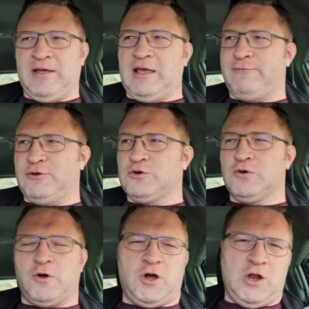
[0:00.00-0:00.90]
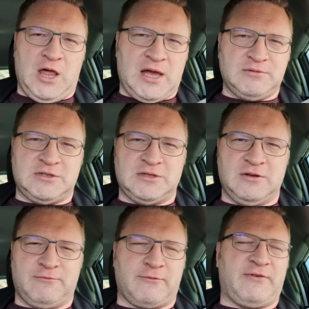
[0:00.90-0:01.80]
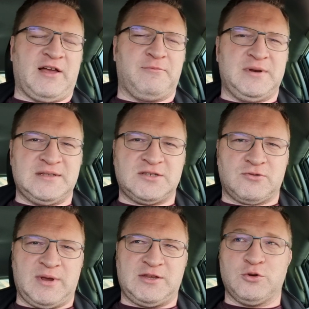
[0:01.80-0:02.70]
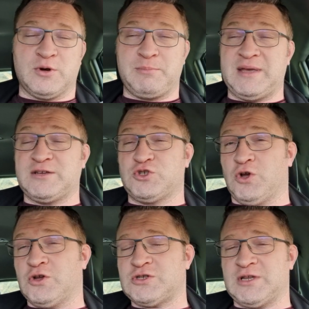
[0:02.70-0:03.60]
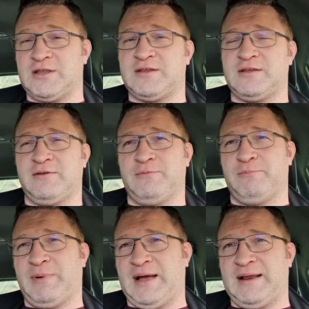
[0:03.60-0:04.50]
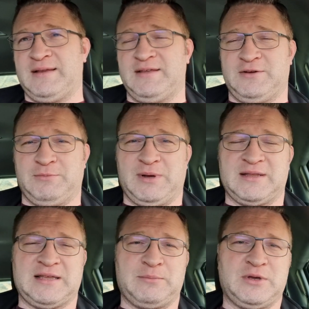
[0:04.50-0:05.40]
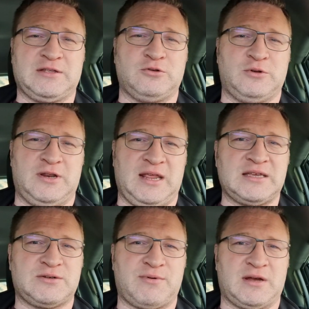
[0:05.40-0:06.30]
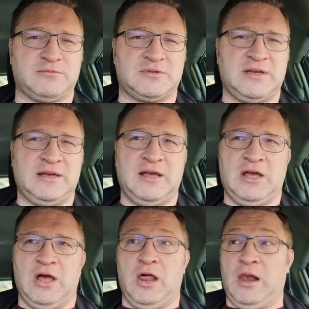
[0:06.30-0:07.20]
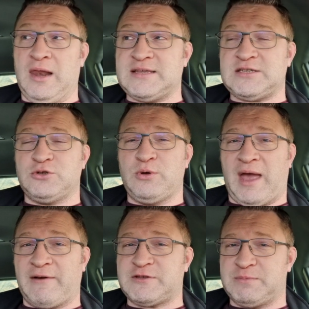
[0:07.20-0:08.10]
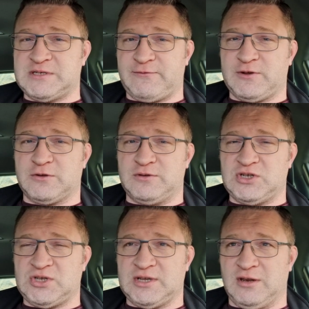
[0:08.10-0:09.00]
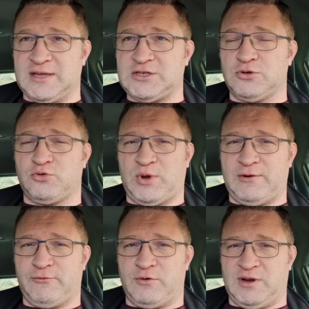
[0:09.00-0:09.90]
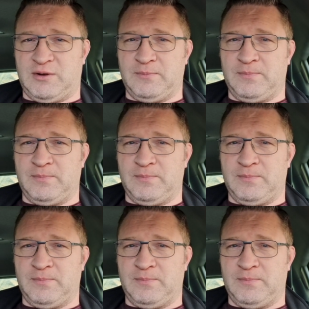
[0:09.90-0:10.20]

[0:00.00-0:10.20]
if you go all out for 5 minutes straight, you're going to be exhausted by the time you get to do the next round, unless you have specific conditioning, unless you train for it.